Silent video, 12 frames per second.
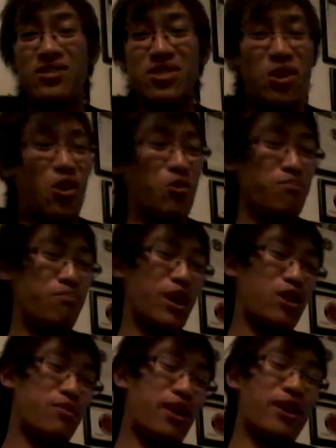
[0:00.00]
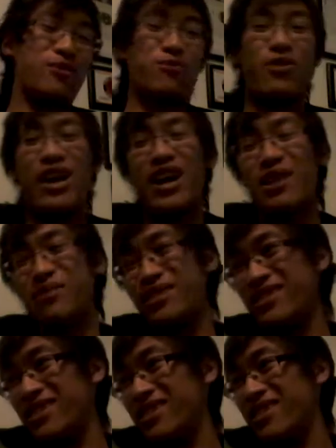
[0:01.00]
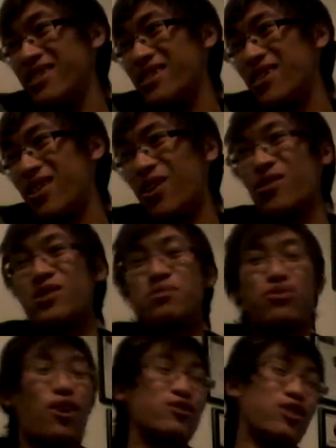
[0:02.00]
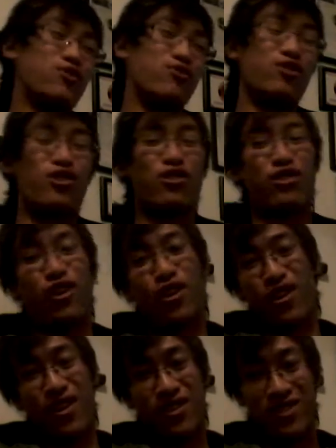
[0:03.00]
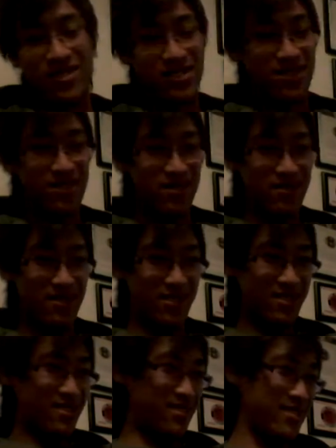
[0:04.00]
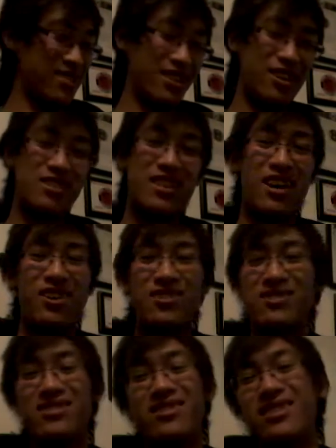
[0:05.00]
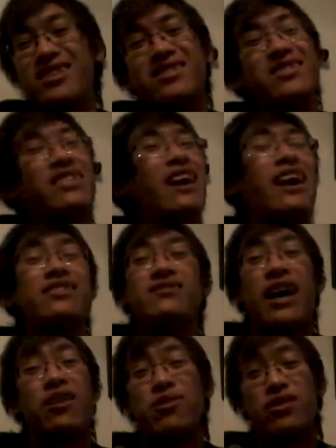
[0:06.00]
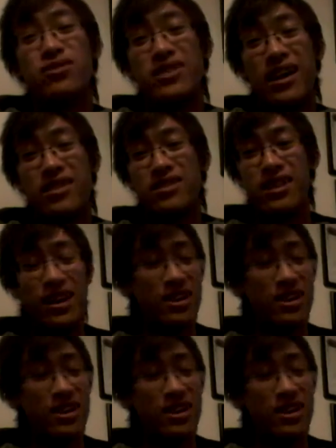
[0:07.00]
It's like, oh, megabyte and RAM and all this processor in there and this Intel, this and that. I don't understand it.